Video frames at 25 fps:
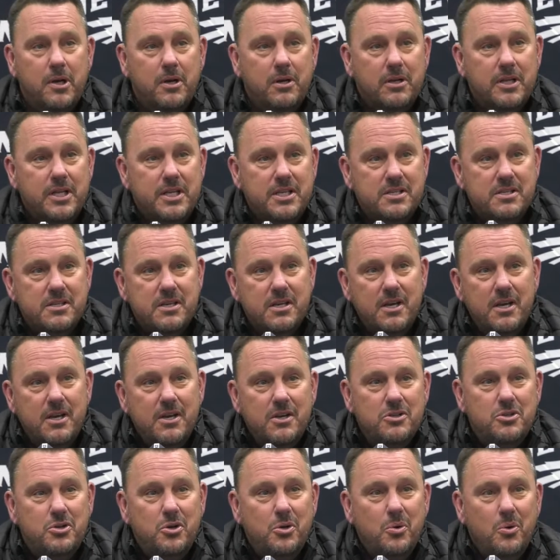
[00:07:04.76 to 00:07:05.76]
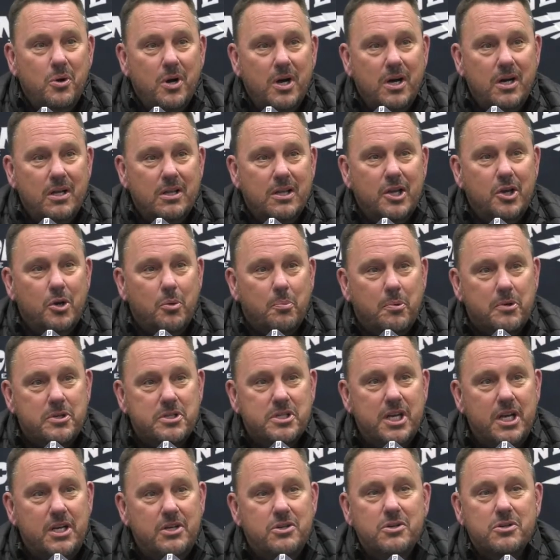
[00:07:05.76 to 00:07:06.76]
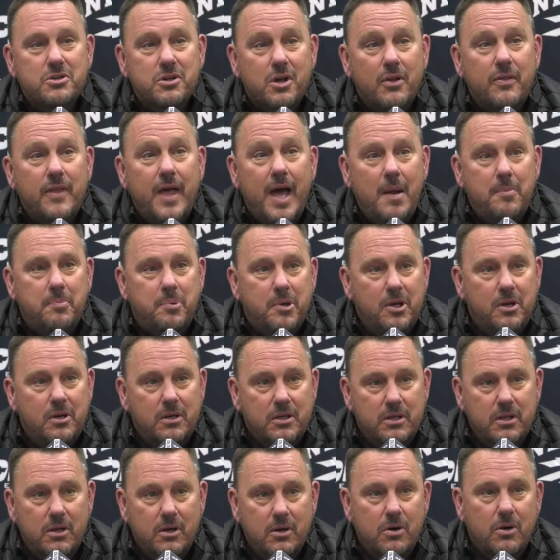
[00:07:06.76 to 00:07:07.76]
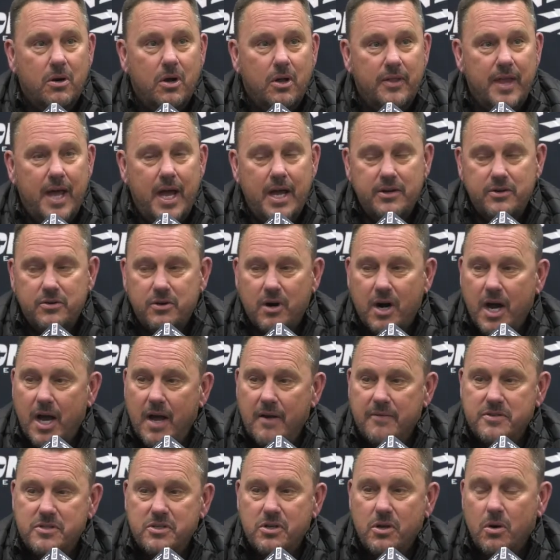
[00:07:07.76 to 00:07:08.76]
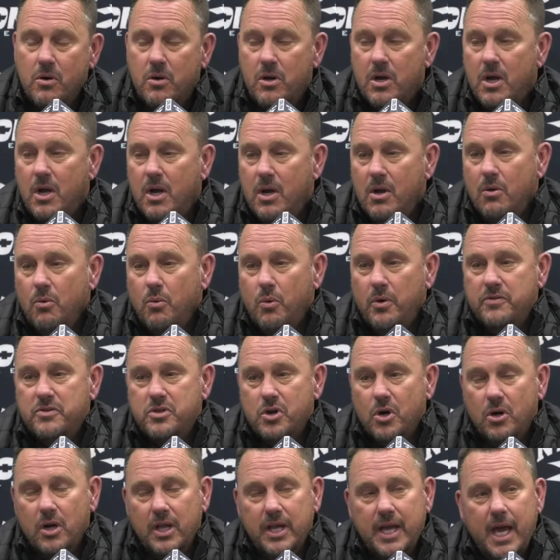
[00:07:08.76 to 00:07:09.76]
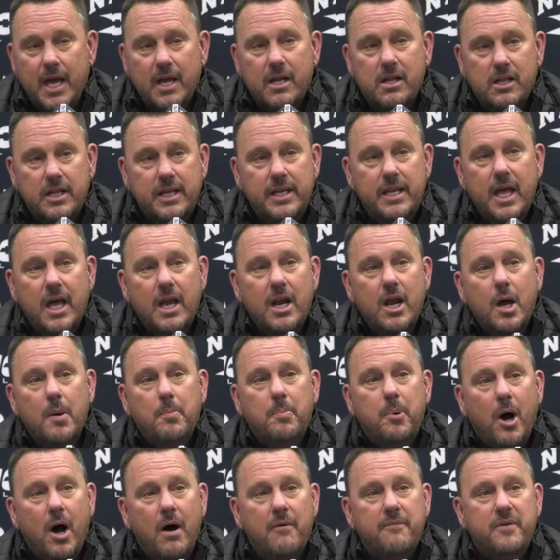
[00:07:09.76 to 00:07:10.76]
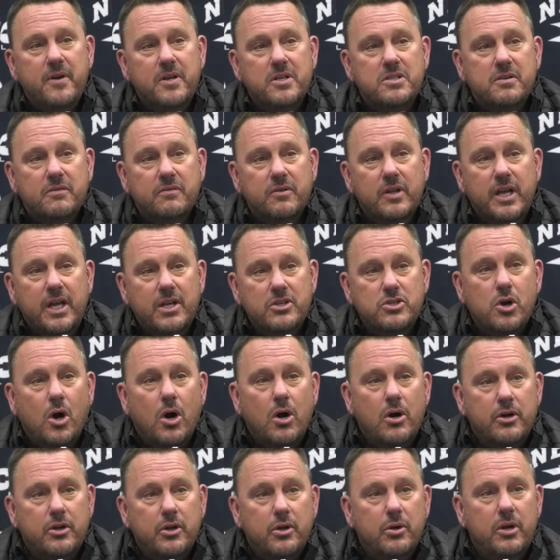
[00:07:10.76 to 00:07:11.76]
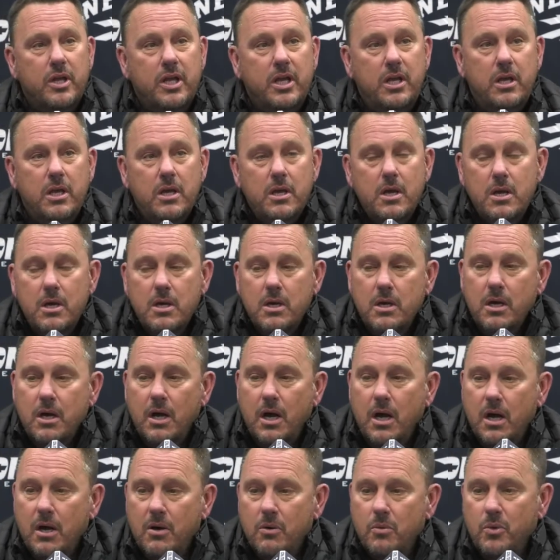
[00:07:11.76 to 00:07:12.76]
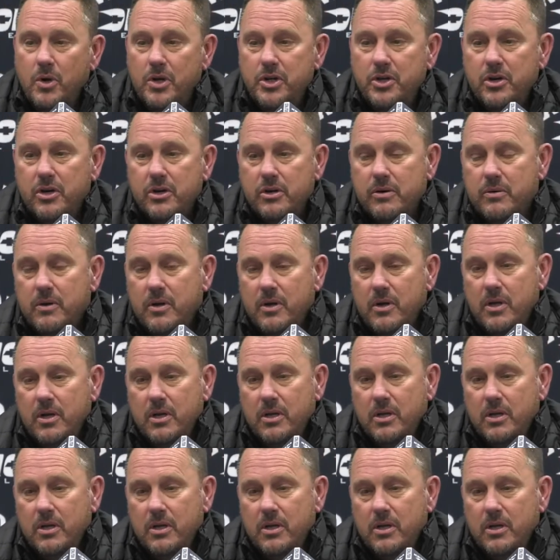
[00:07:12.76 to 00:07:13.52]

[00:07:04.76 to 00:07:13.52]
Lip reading: penalties, 2 illegal procedures on that on that drive. So we certainly got to clean that up offensively. It's hard duty when you're